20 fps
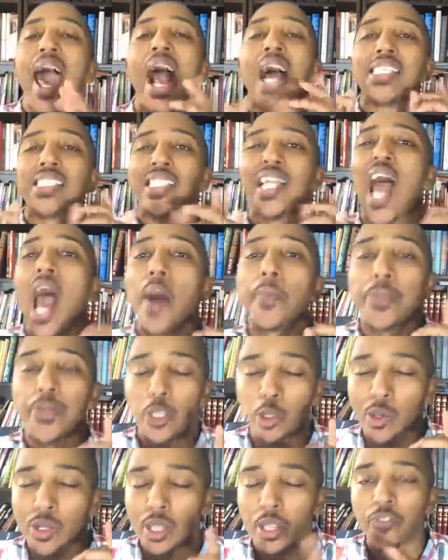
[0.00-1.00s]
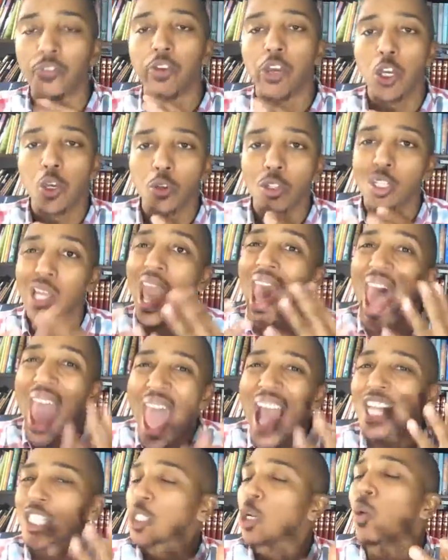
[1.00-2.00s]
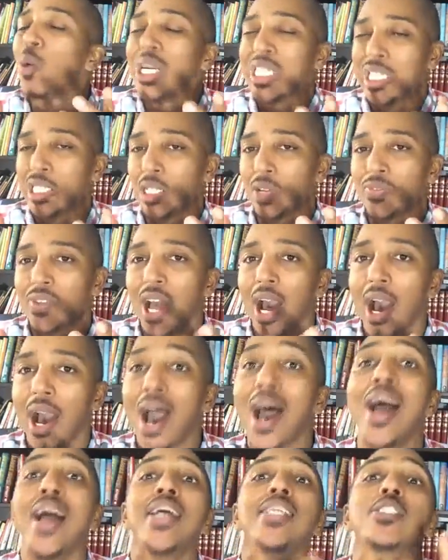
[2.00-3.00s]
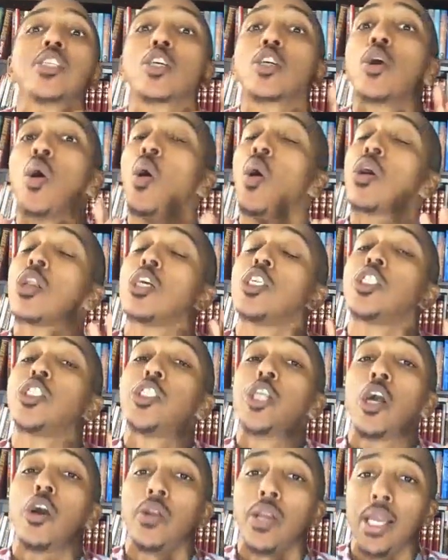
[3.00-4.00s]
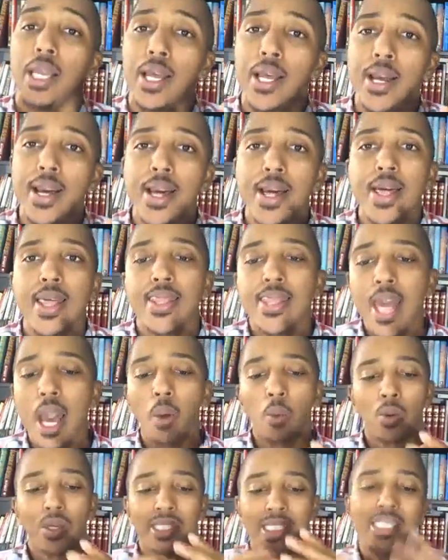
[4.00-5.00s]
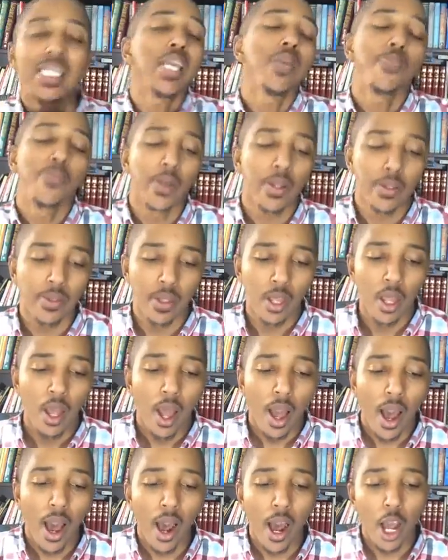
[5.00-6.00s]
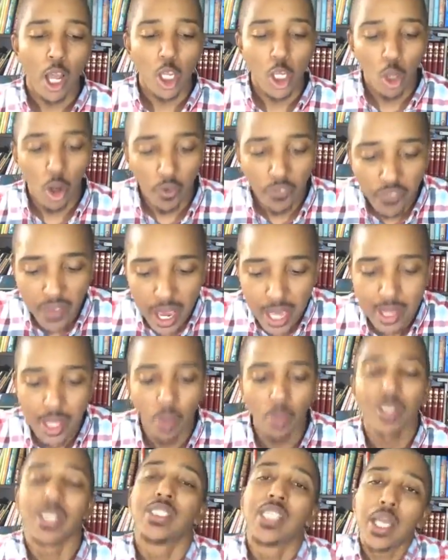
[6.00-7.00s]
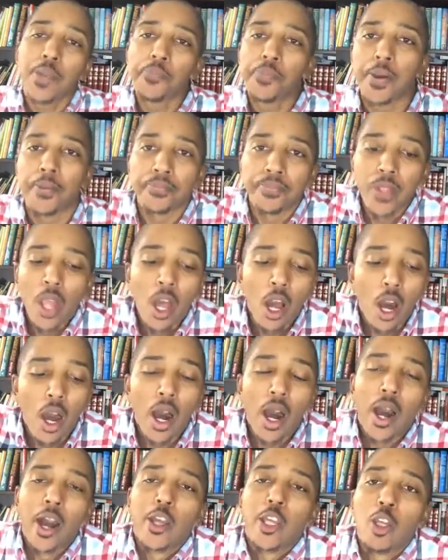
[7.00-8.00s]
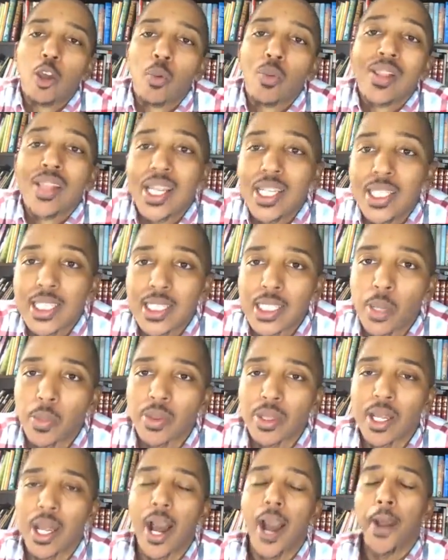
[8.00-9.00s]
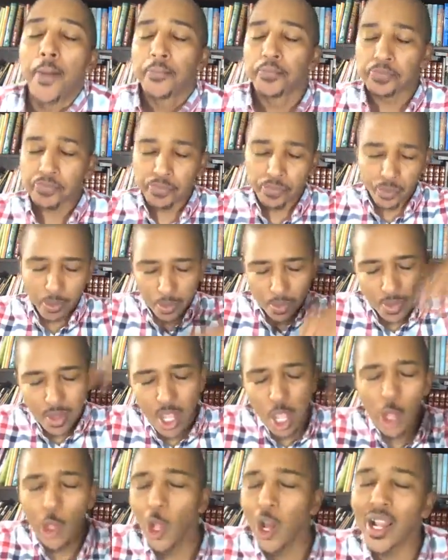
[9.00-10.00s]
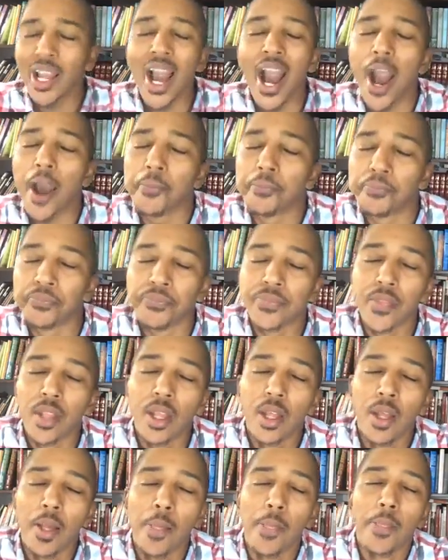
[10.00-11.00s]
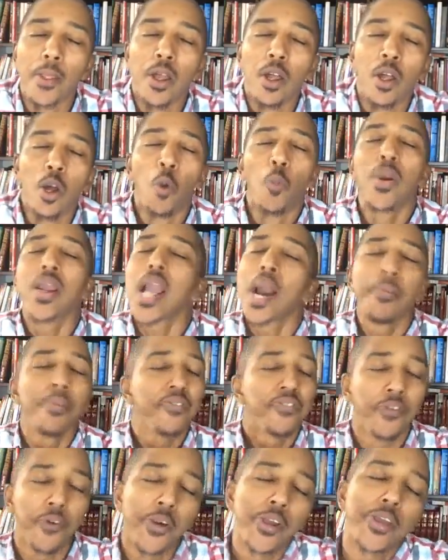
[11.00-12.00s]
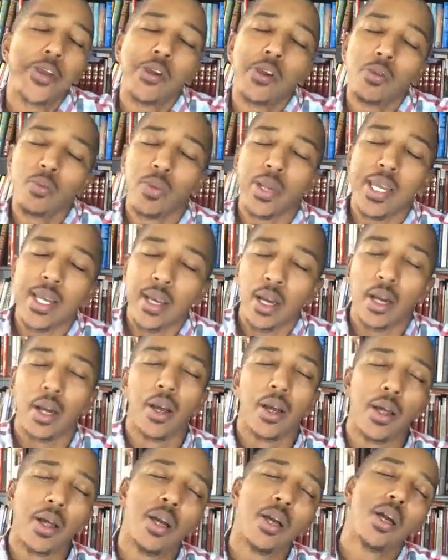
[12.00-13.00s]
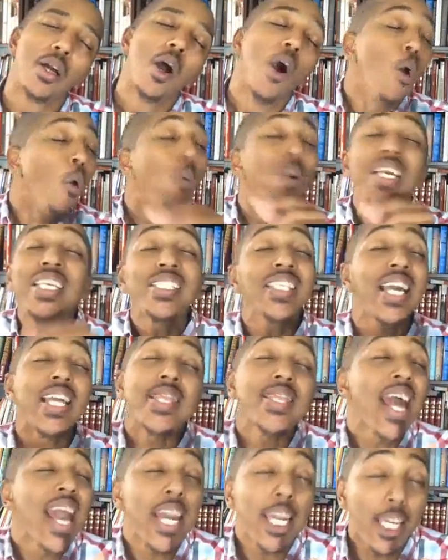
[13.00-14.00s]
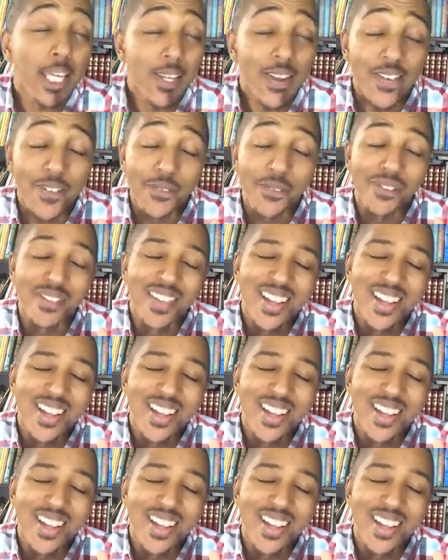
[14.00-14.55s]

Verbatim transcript: as an opportunity for you to ask questions of God, to go on a journey that would deepen uh, your faith, that would deepen uh, your relationship with God. Lord God, we come before you and we we say thank you